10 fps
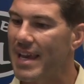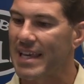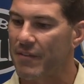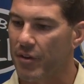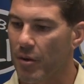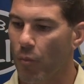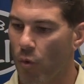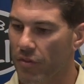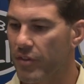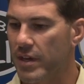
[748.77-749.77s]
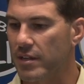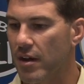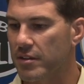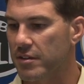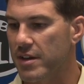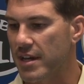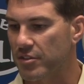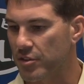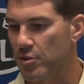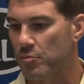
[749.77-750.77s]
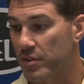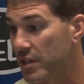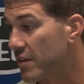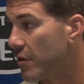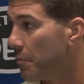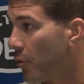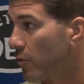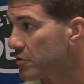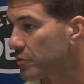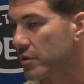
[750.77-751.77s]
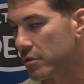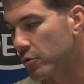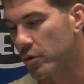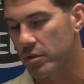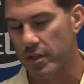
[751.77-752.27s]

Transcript: giving up one thing, not to execute, but to give up points when you do it.